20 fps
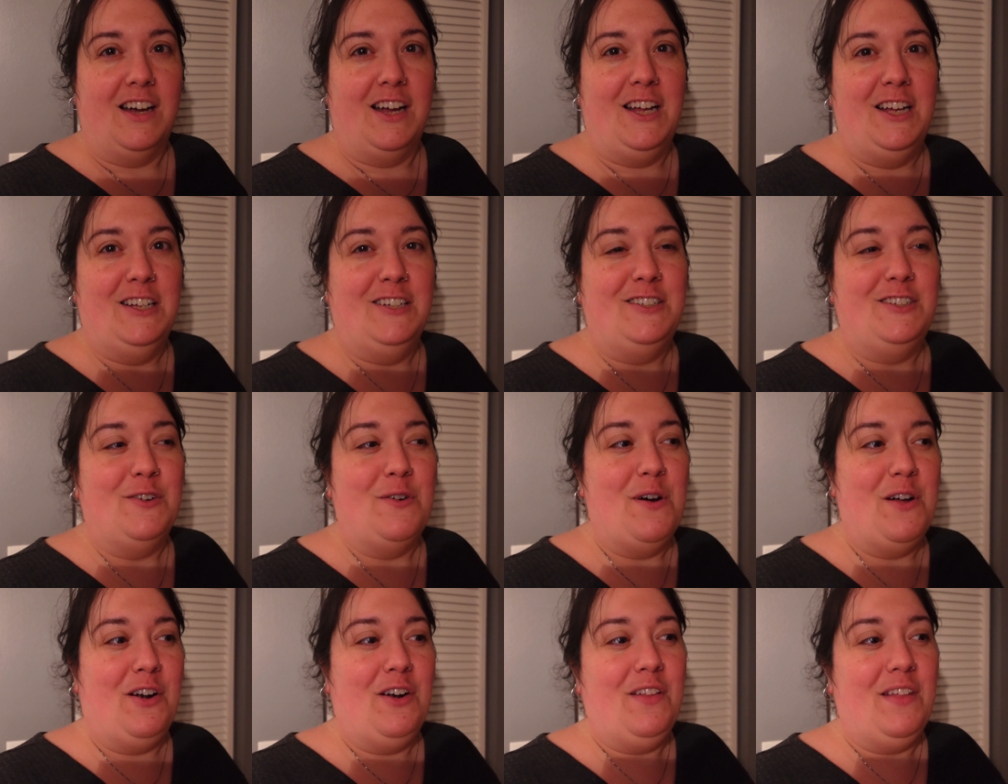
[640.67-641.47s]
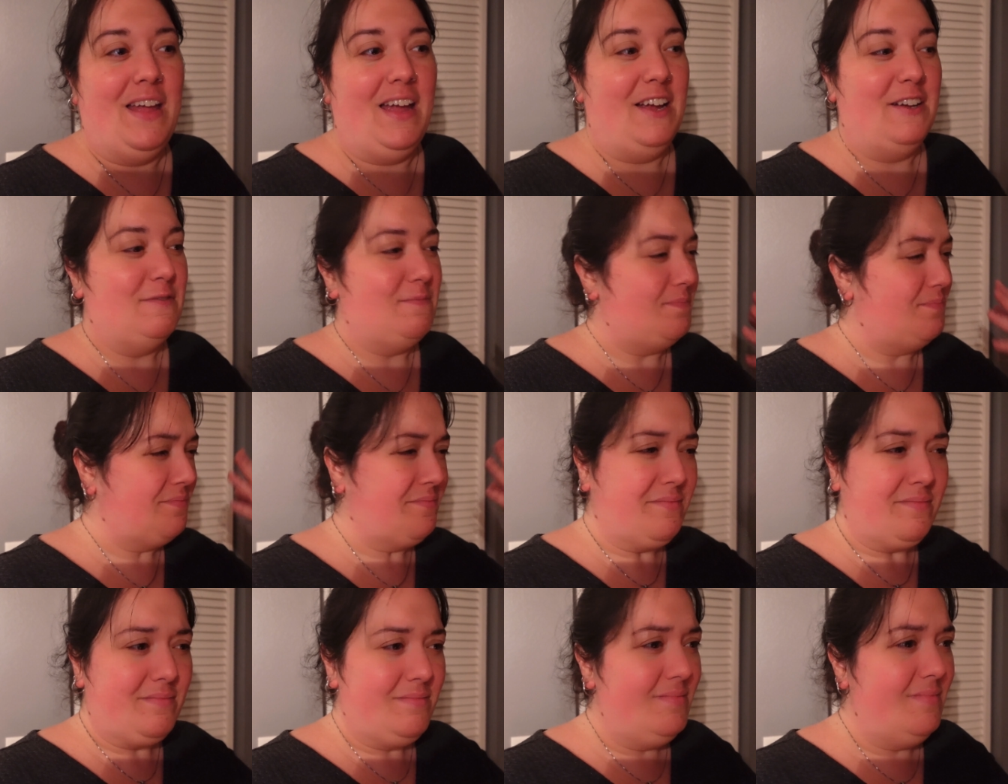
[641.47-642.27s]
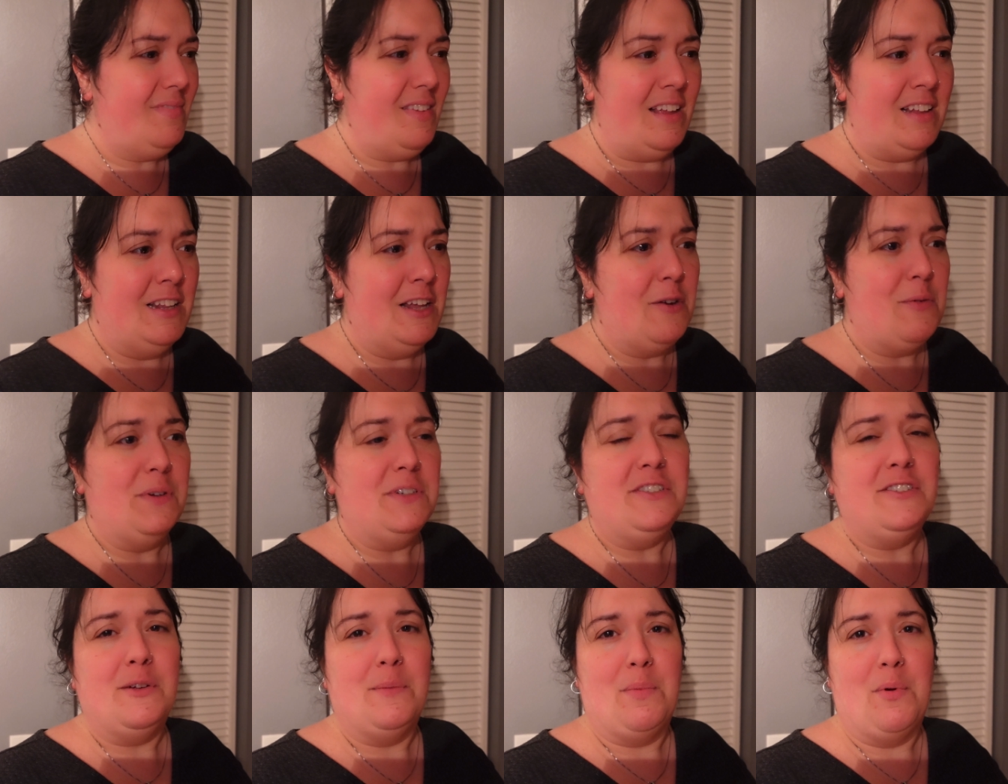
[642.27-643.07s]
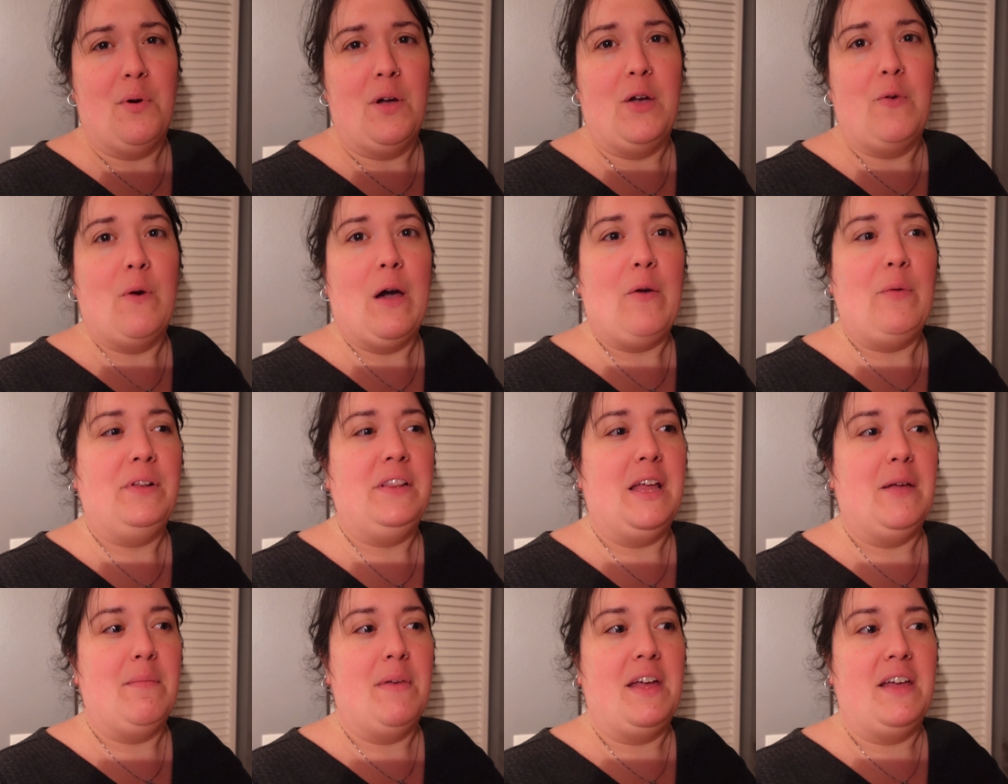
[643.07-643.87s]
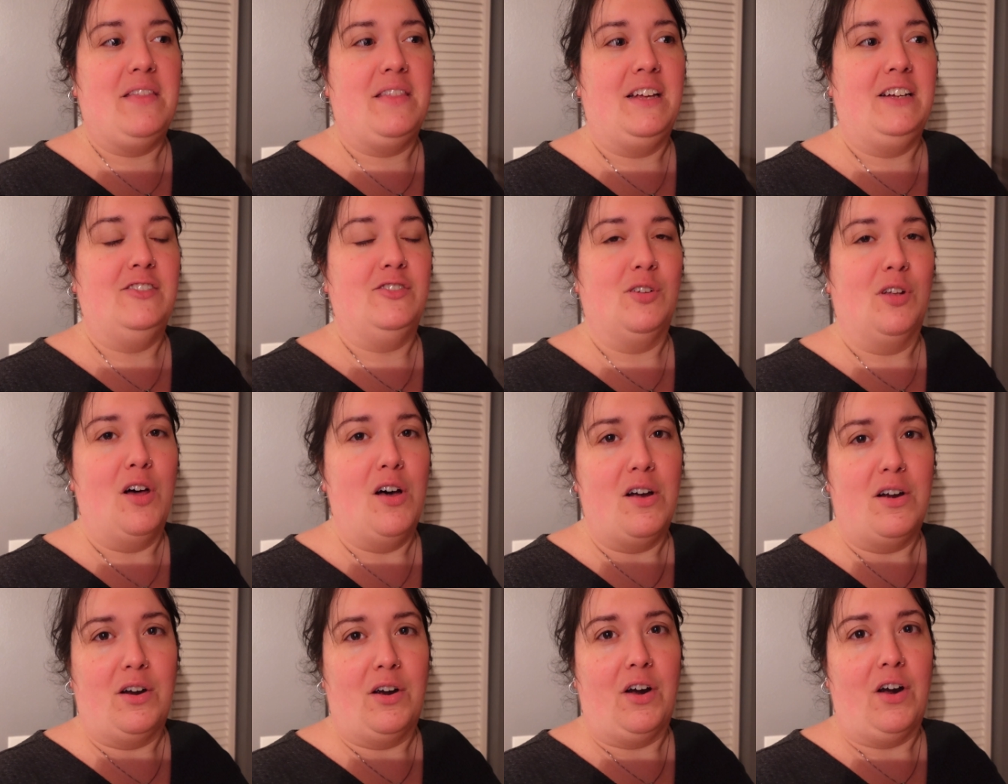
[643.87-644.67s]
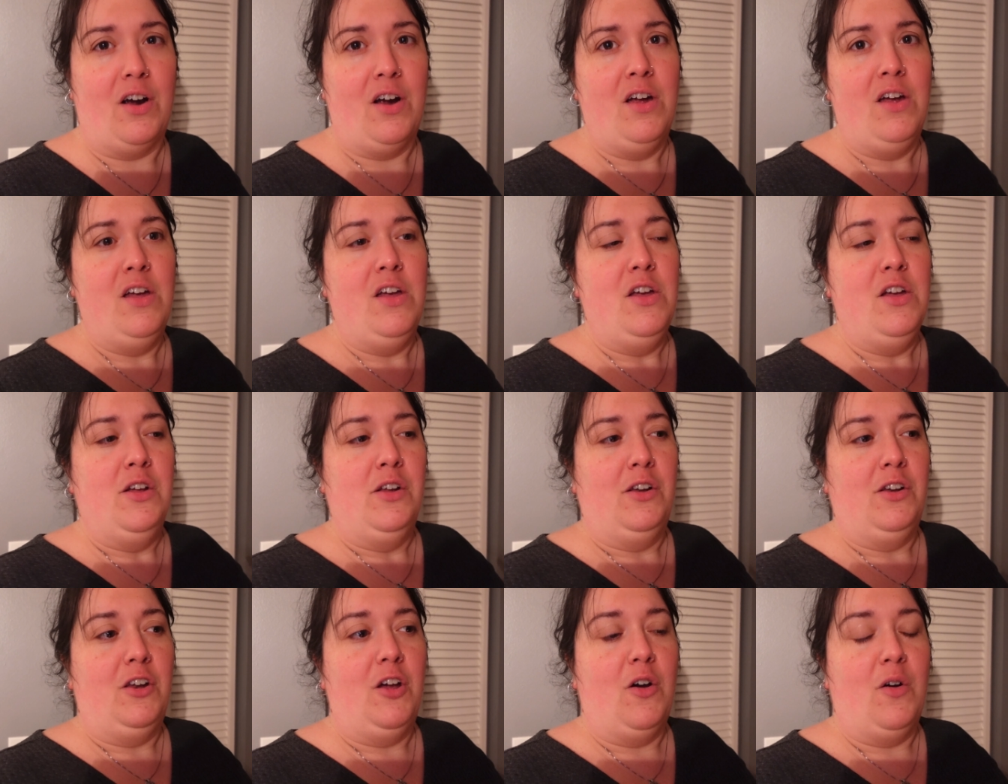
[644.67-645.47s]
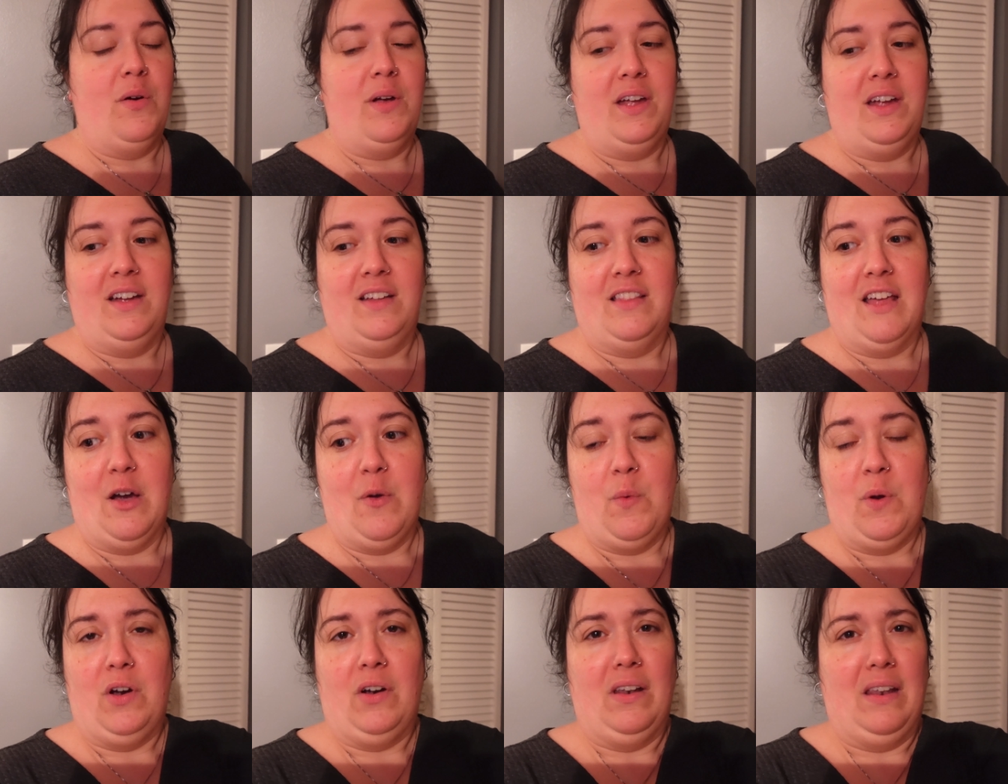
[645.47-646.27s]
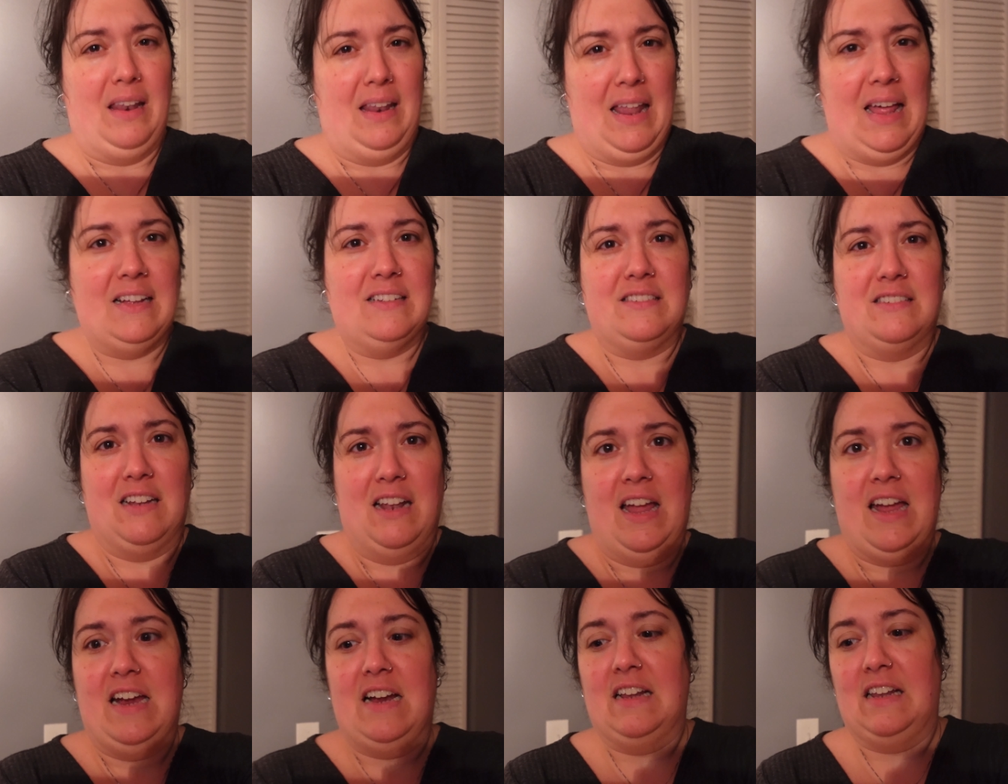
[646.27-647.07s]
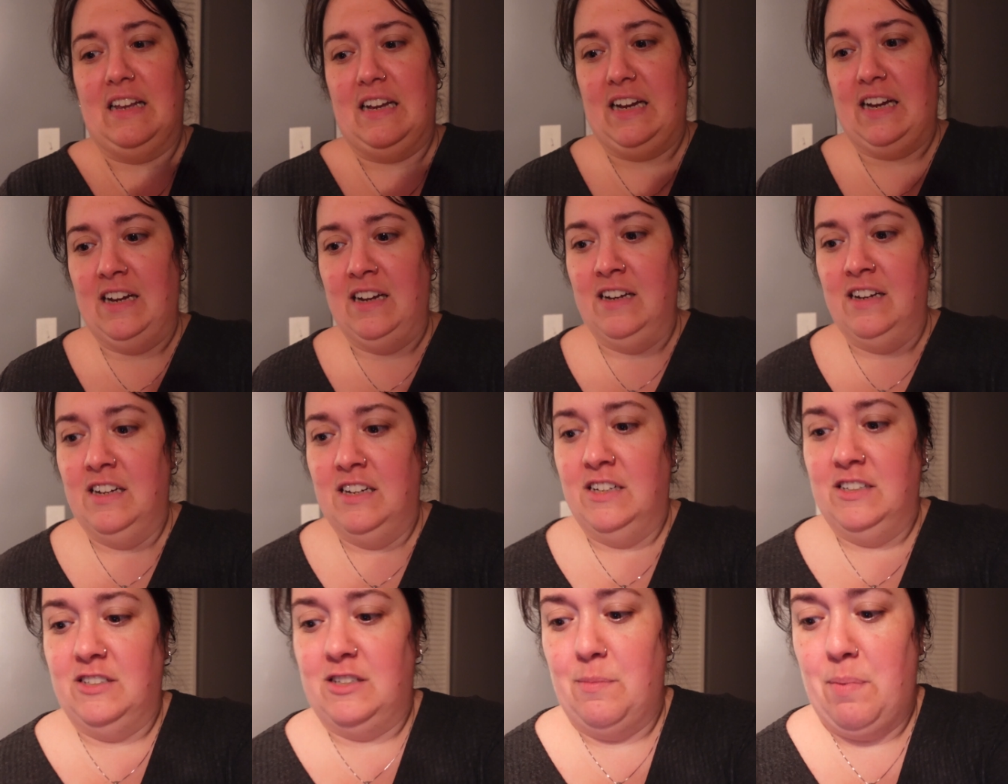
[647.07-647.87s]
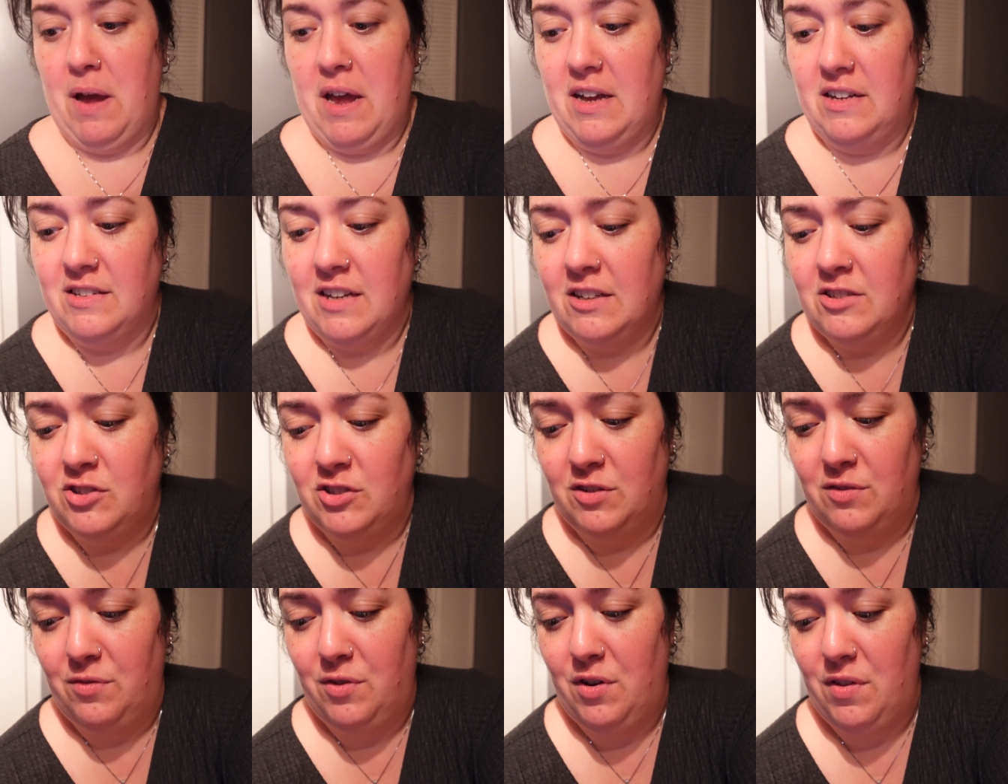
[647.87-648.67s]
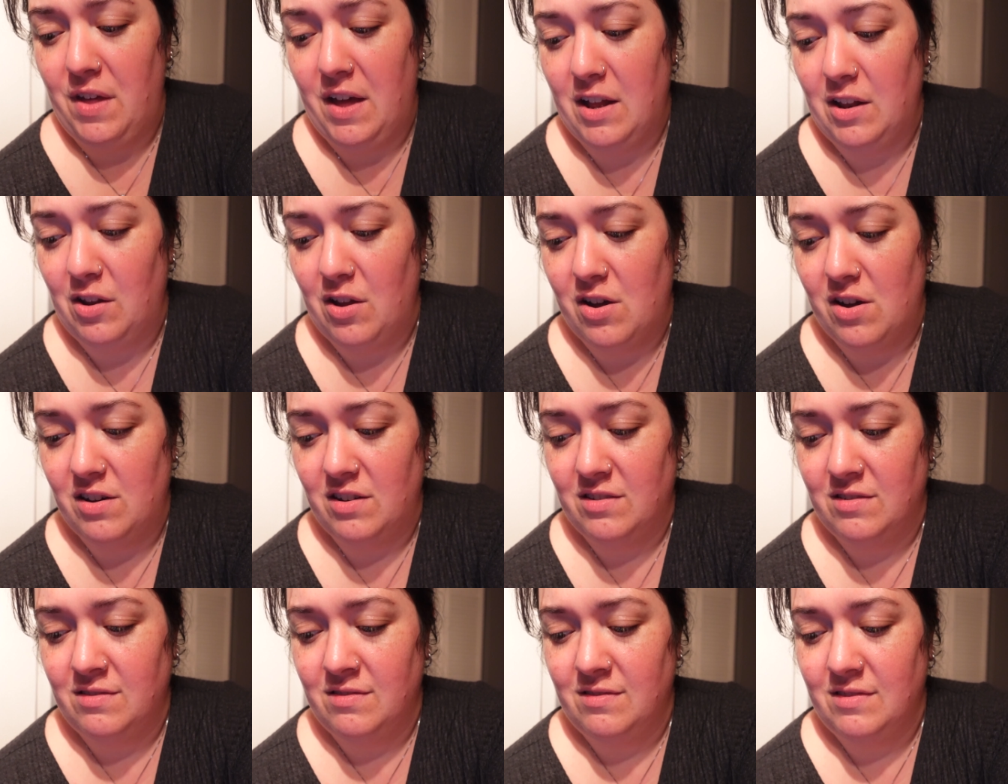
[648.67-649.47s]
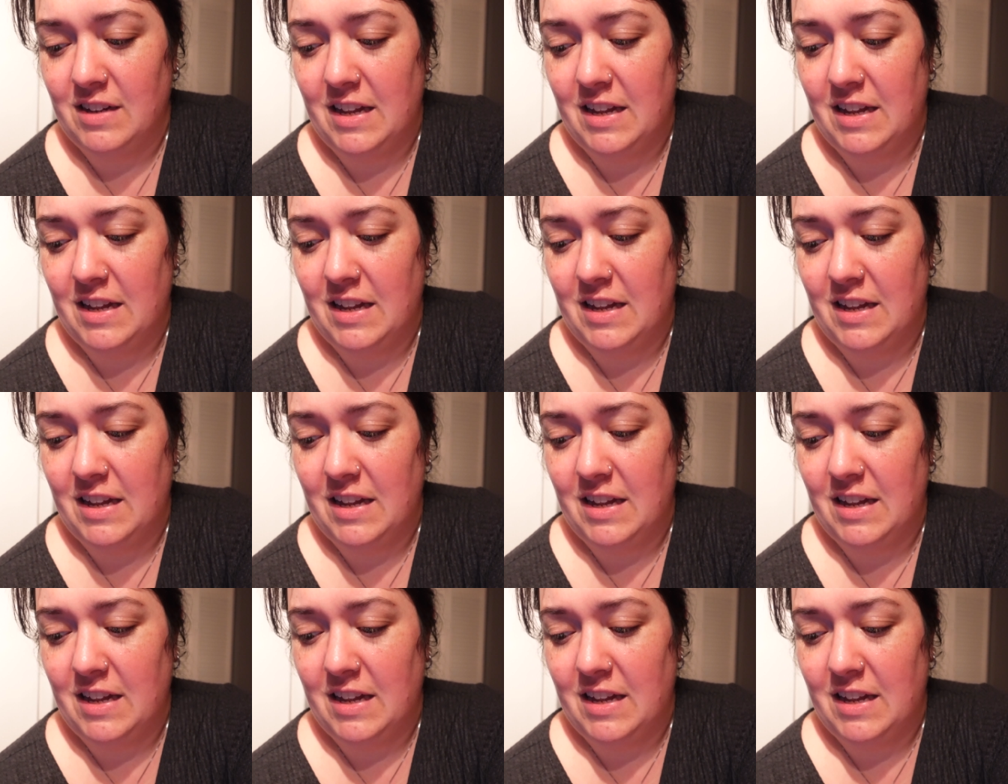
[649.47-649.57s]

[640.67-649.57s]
us? what are they like what's the point why would they make things longer knowing that we're less likely to pay attention for that long.